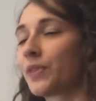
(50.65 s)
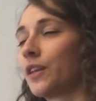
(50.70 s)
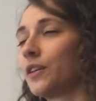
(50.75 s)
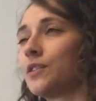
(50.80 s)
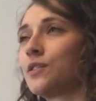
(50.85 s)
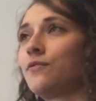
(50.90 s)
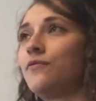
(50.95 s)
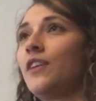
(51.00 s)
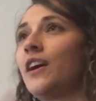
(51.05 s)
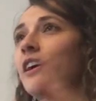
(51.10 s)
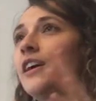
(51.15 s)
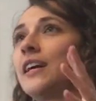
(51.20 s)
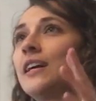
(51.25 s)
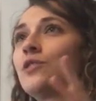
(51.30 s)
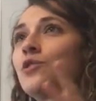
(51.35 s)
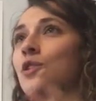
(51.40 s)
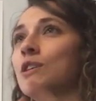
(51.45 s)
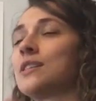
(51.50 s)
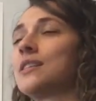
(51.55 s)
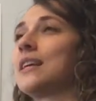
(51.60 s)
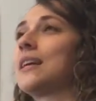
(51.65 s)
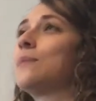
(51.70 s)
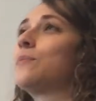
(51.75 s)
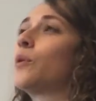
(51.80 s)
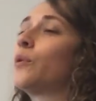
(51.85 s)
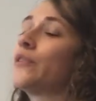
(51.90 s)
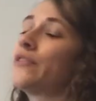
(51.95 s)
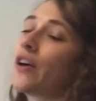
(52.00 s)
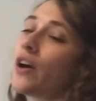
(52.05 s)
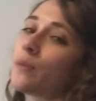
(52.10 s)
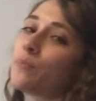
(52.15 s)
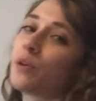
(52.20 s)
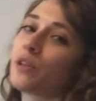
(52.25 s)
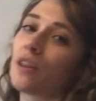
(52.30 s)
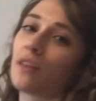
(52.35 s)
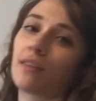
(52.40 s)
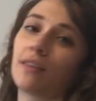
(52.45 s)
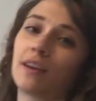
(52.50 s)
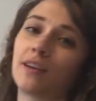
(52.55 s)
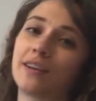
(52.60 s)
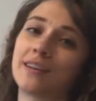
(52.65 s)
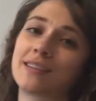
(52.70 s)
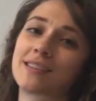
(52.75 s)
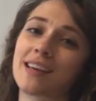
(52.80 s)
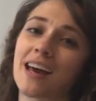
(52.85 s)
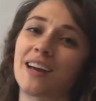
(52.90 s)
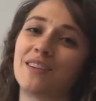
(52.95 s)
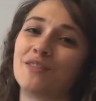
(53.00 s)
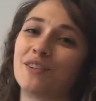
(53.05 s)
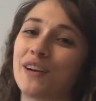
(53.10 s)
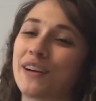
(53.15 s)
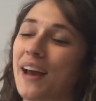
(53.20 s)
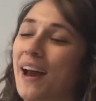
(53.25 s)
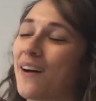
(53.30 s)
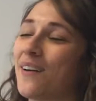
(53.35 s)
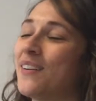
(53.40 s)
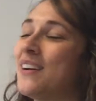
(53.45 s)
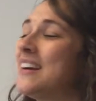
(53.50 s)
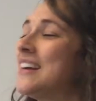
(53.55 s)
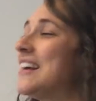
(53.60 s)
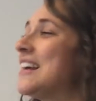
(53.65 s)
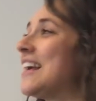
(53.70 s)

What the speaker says: It's very interesting, but we've got to put the theory aside for now